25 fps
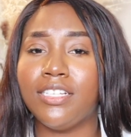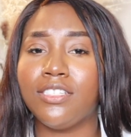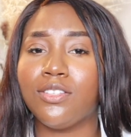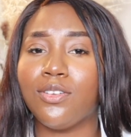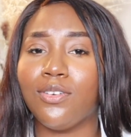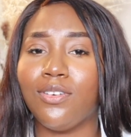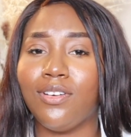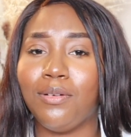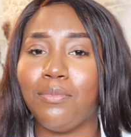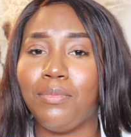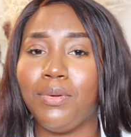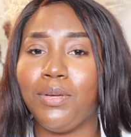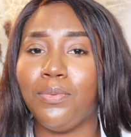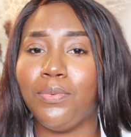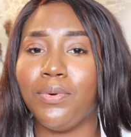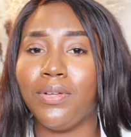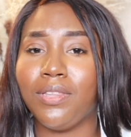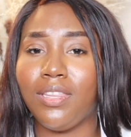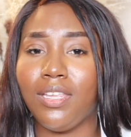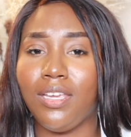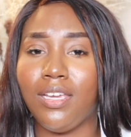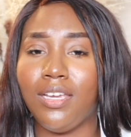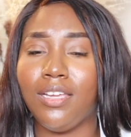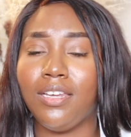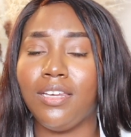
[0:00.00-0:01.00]
It's going to be
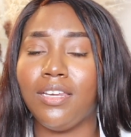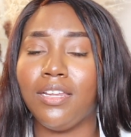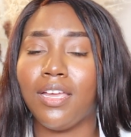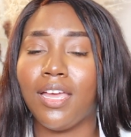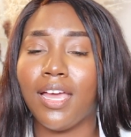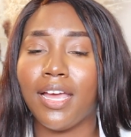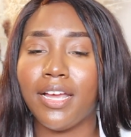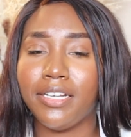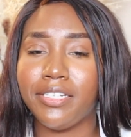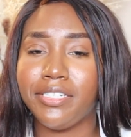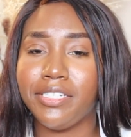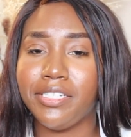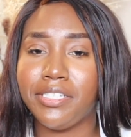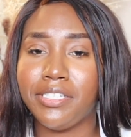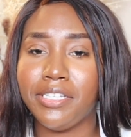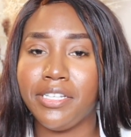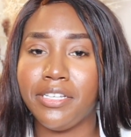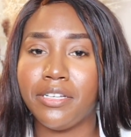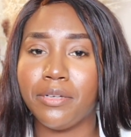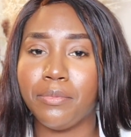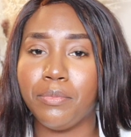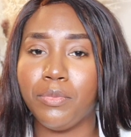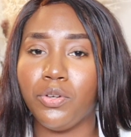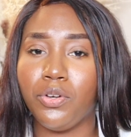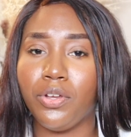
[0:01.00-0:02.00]
within the
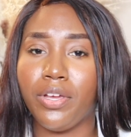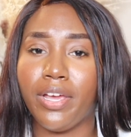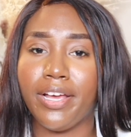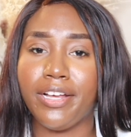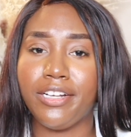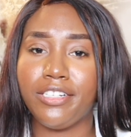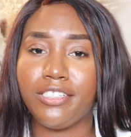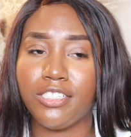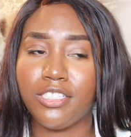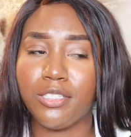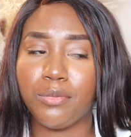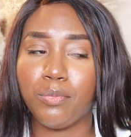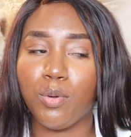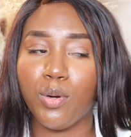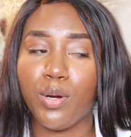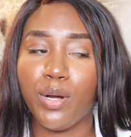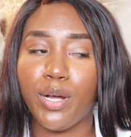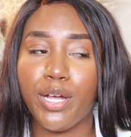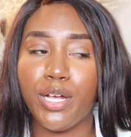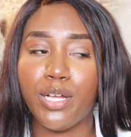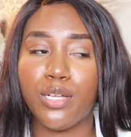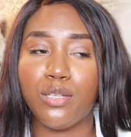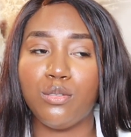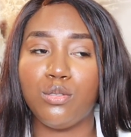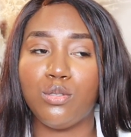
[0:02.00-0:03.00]
KGC Communications
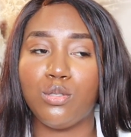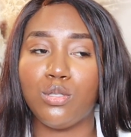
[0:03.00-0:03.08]
brand.